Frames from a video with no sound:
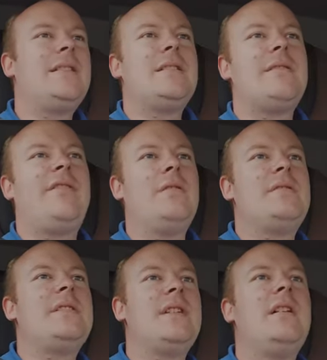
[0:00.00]
and
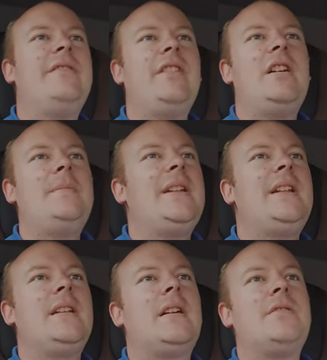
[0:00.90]
foxes are vermin
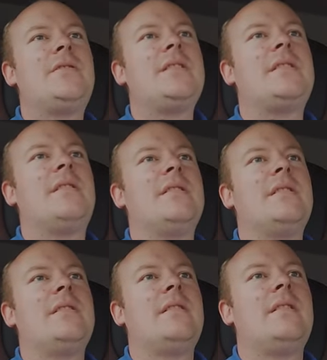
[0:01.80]
in the countryside.
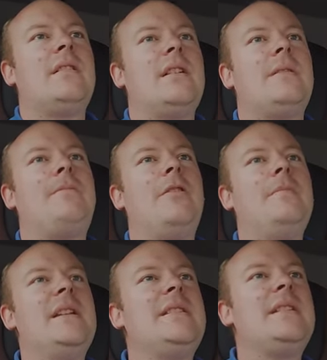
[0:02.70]
And the
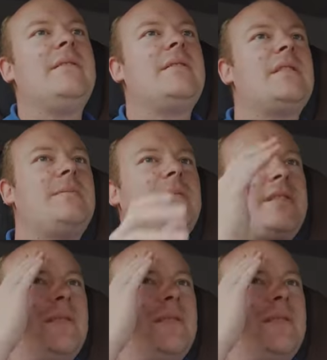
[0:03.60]
problem is, because we have